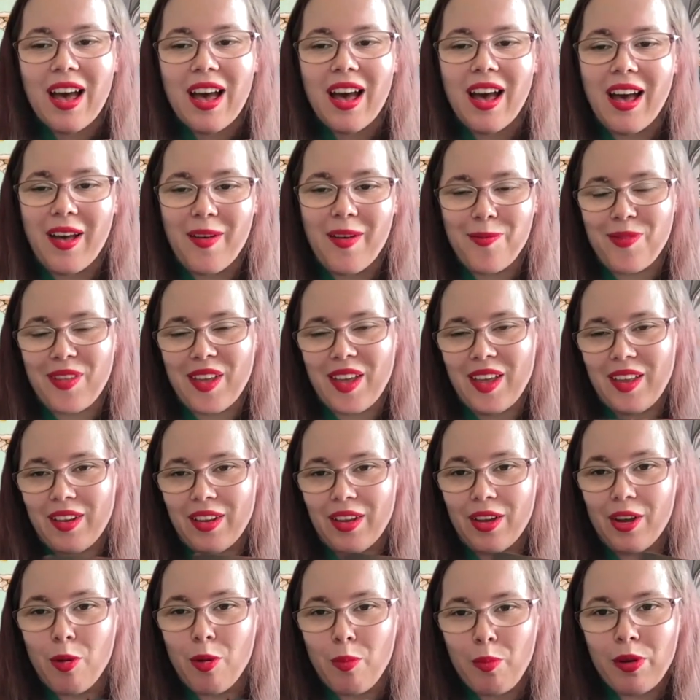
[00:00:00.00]
And
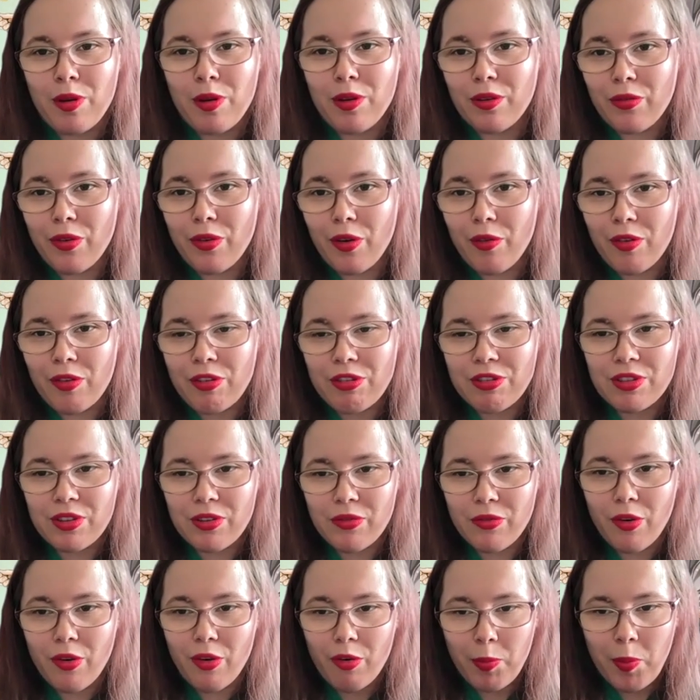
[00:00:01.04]
I hope you look forward to the
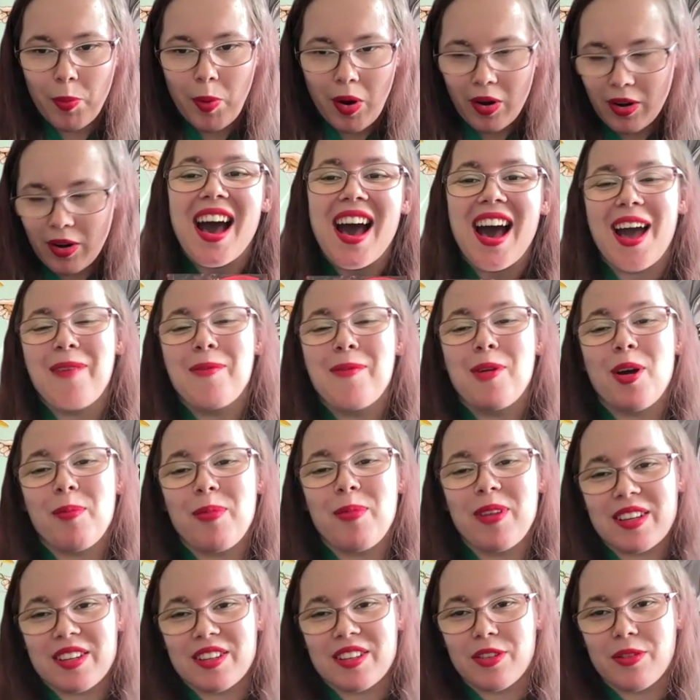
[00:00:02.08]
4th part. I'm
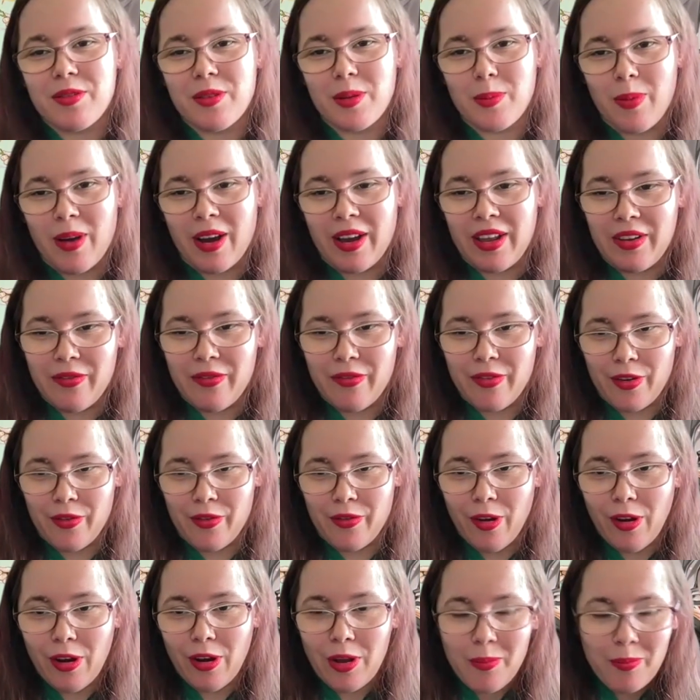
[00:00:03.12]
hoping that you will buy the 3rd
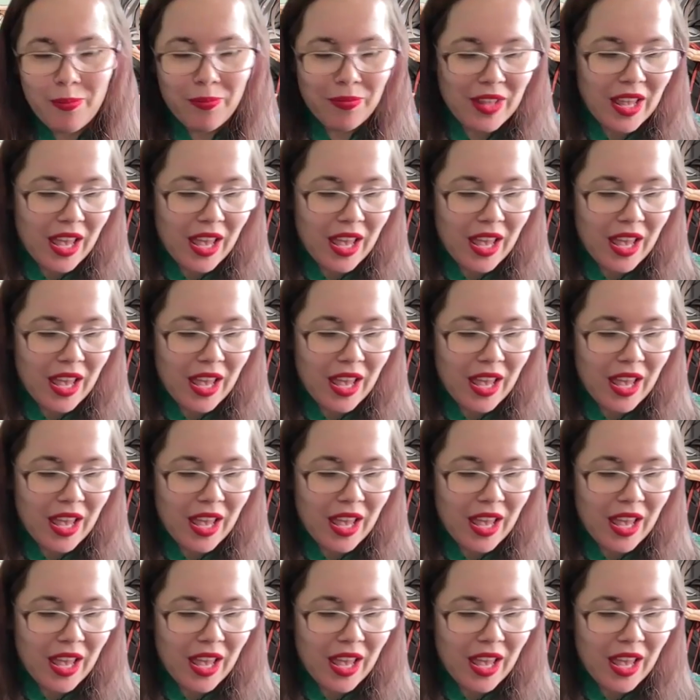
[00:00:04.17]
volume.